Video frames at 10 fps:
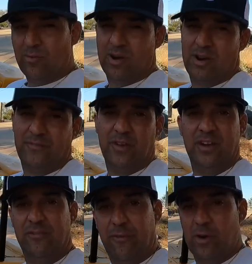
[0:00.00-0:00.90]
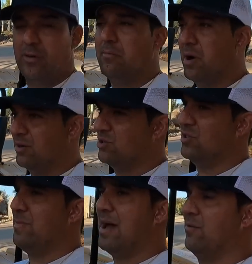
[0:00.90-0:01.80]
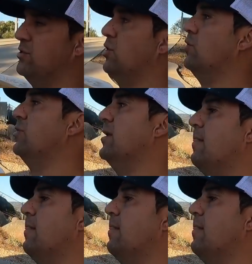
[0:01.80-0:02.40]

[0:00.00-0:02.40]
to run off an inverter, monitor the battery. Don't,